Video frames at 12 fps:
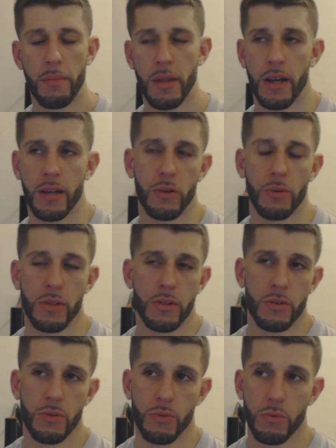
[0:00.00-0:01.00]
I'm going
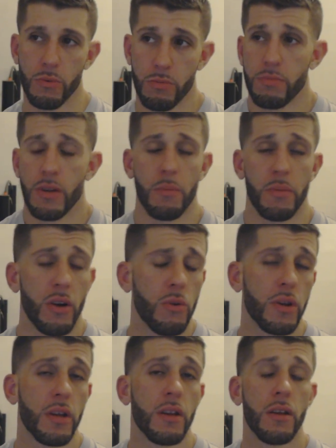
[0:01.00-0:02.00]
to
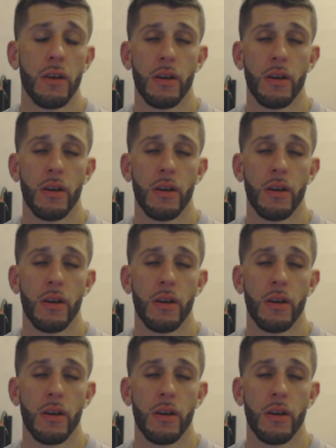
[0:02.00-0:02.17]
own it.